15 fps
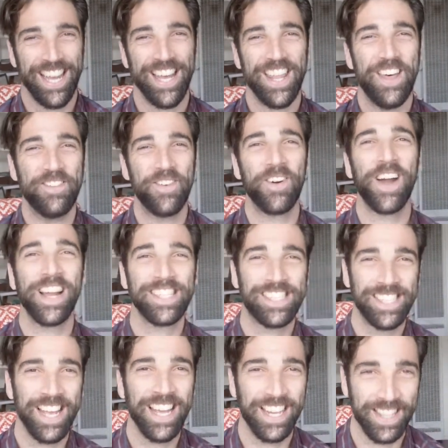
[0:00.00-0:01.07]
The more I
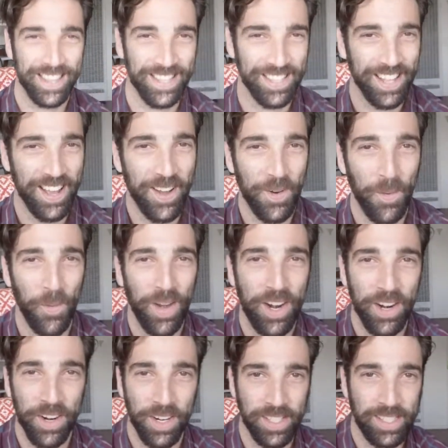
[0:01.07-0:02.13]
say it, the
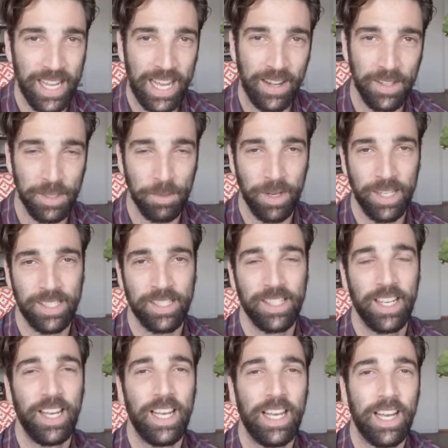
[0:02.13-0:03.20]
weirder it sounds, but it's,
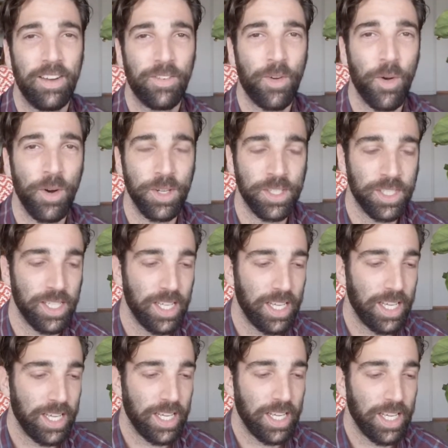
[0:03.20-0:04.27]
of course,
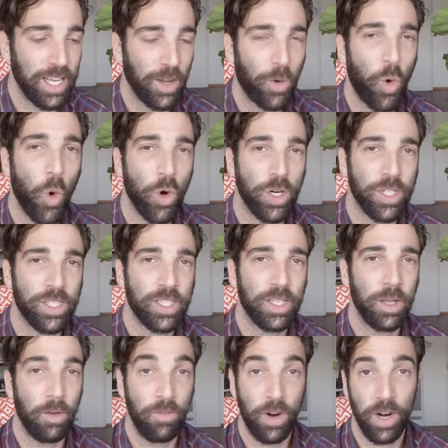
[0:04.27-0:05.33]

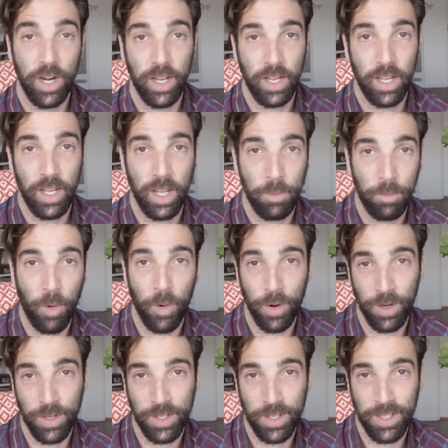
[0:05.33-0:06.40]
a very important